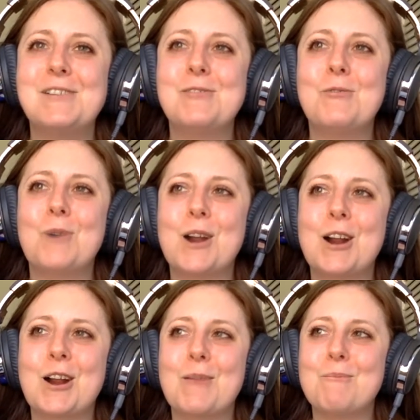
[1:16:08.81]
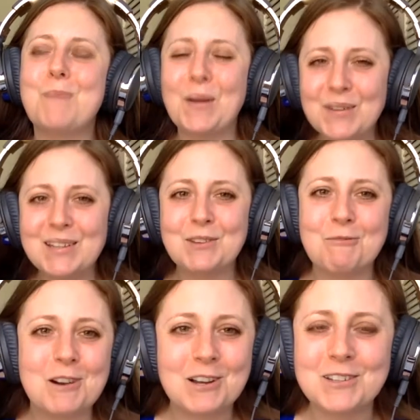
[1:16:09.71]
we're building the
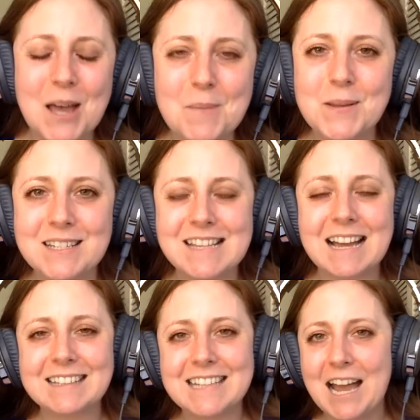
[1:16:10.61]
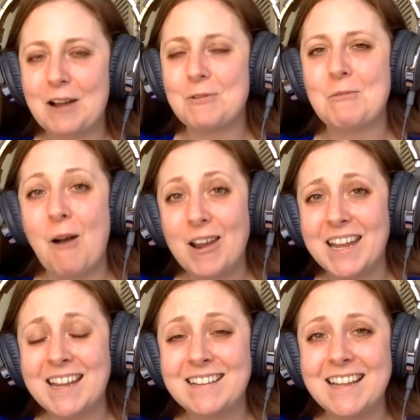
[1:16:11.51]
world up exactly how we want
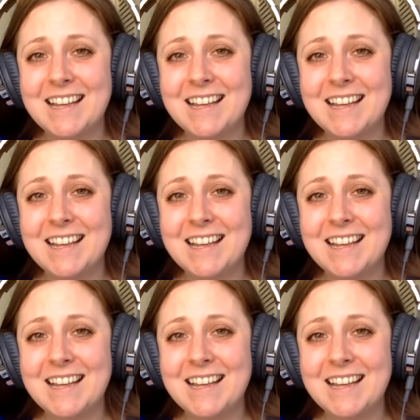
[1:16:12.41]
it,